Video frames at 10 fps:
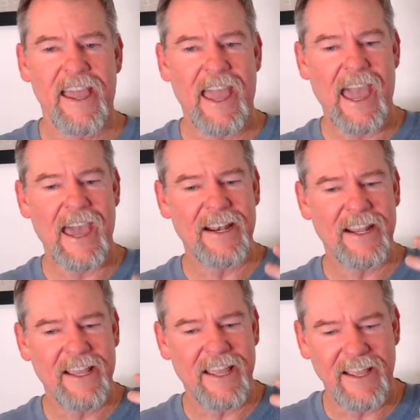And
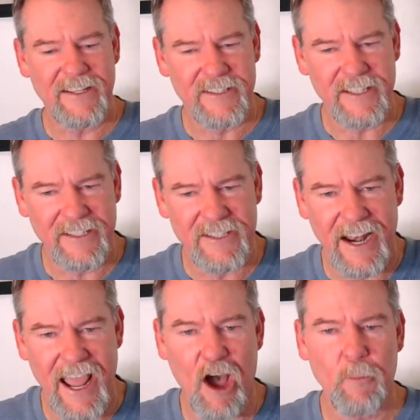it's going
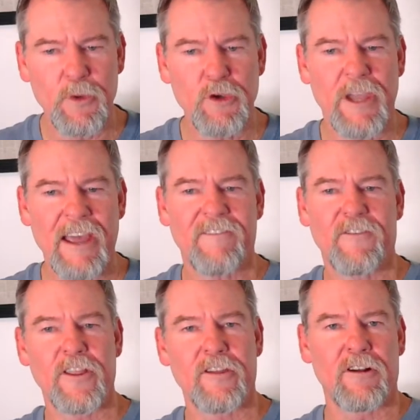to help you get
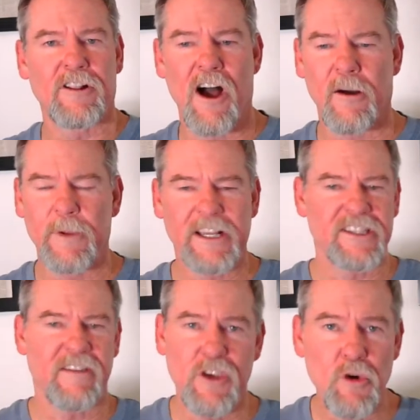further along, because
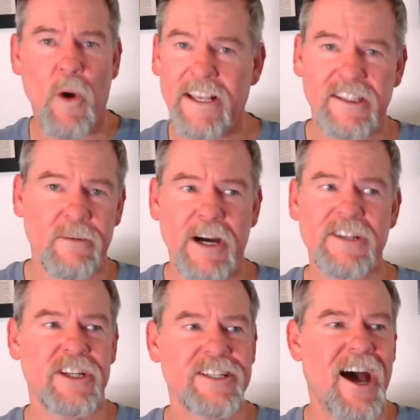if you waste a bunch
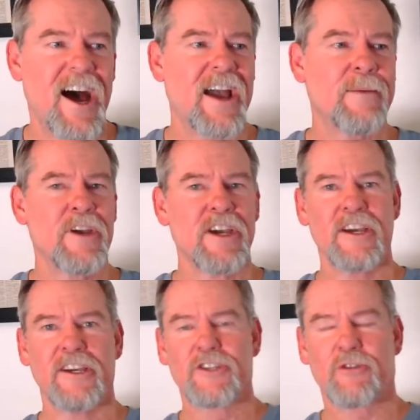of time
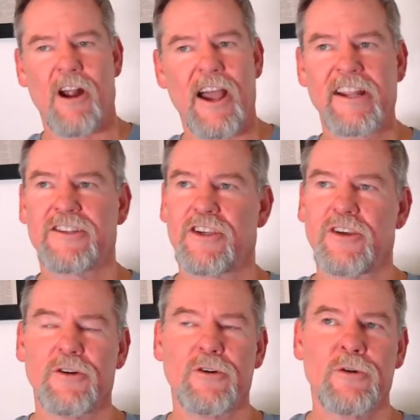trying
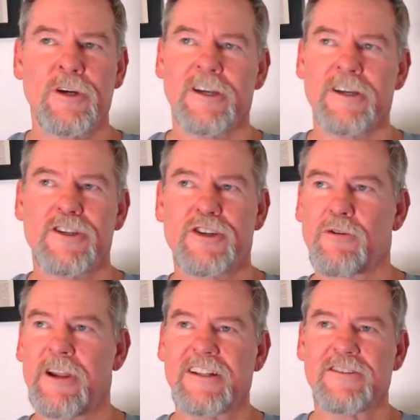to
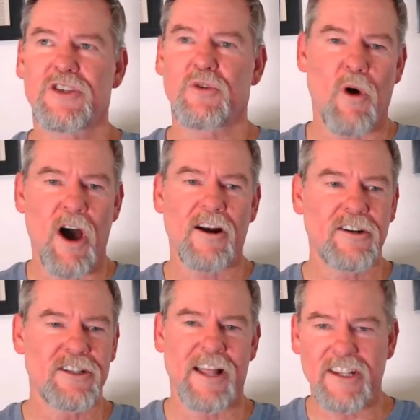treat
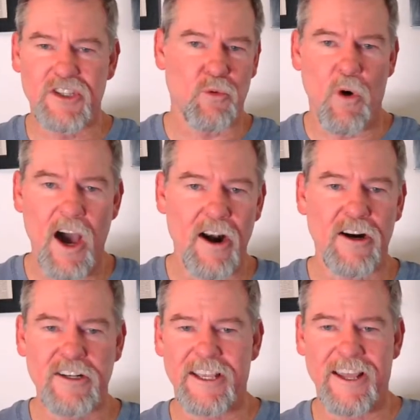squatters like
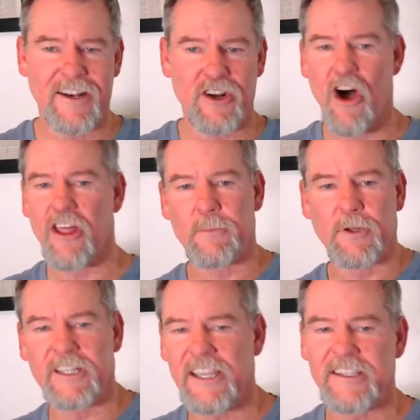squatters and call the
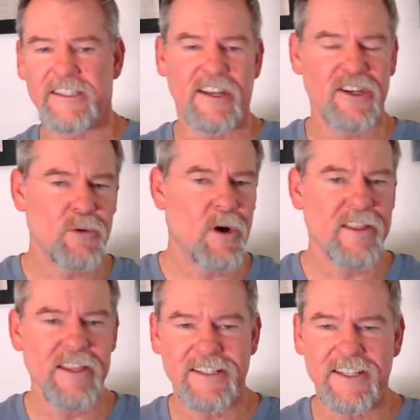police and do all
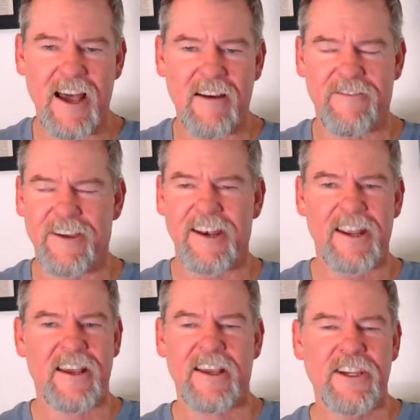this stuff, and
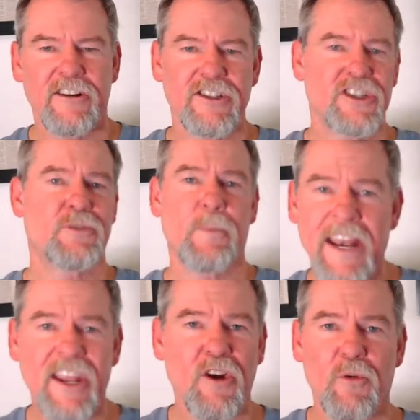you're just
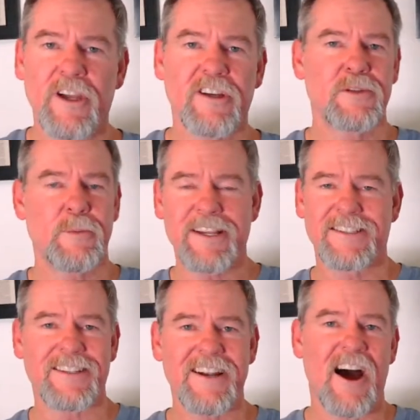spinning your wheels because
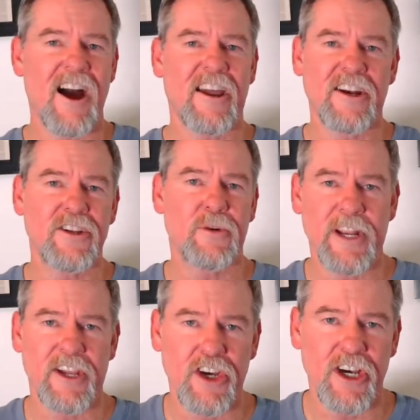it's not going to do
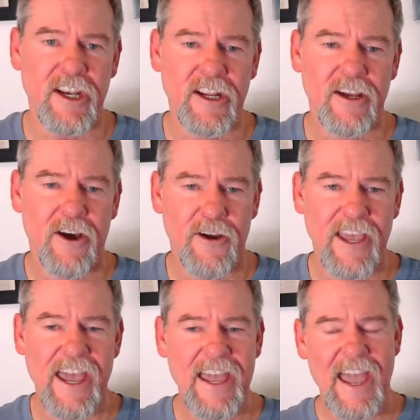any good,
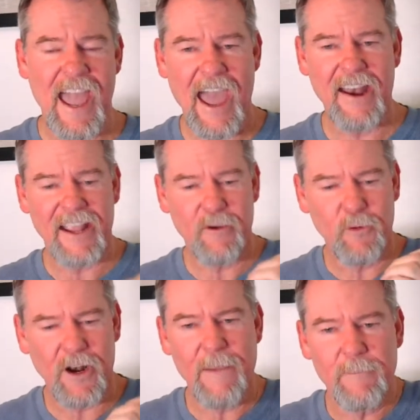okay? And
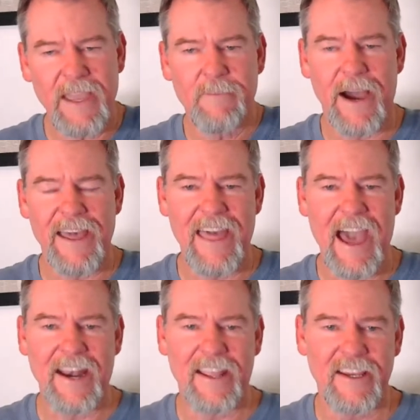what I mean by
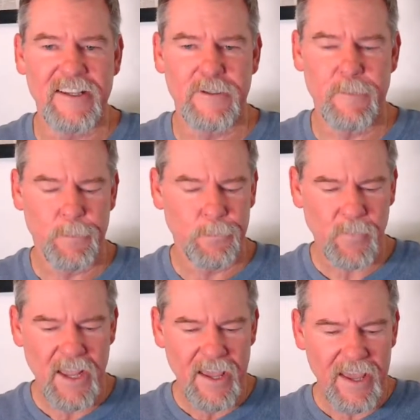that is
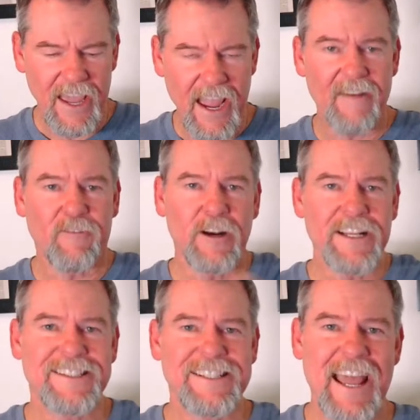every
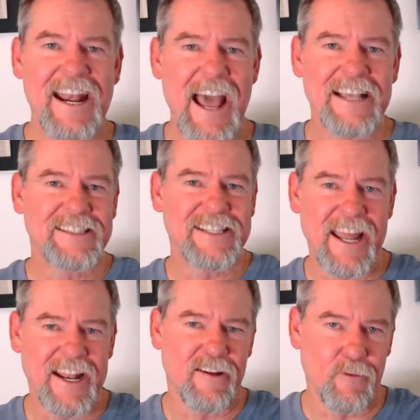state has
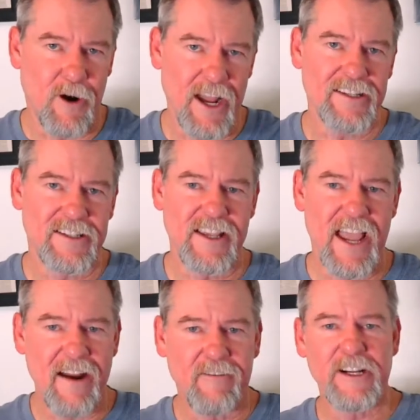tenant rights.
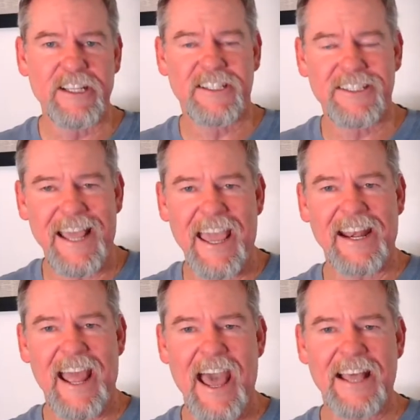Every
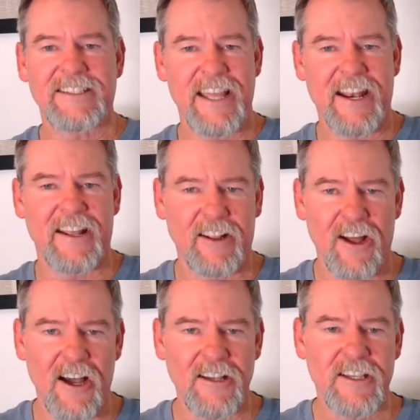state has tenant
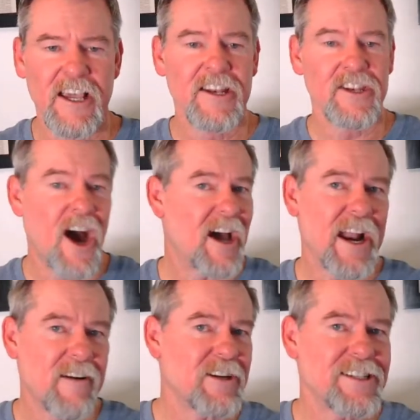laws. Not
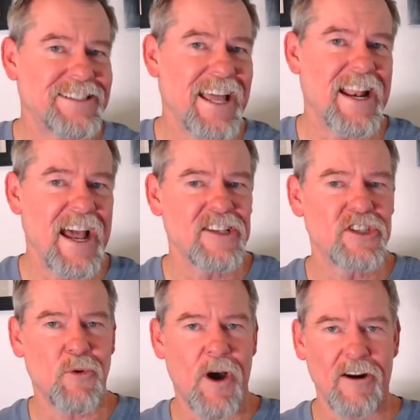every state has
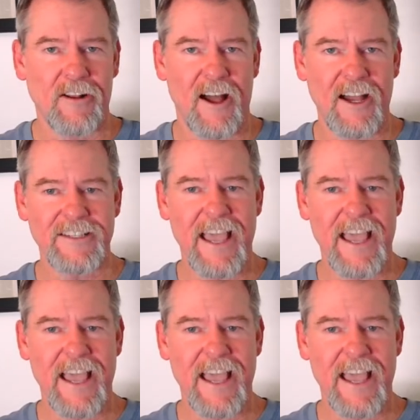squatter laws.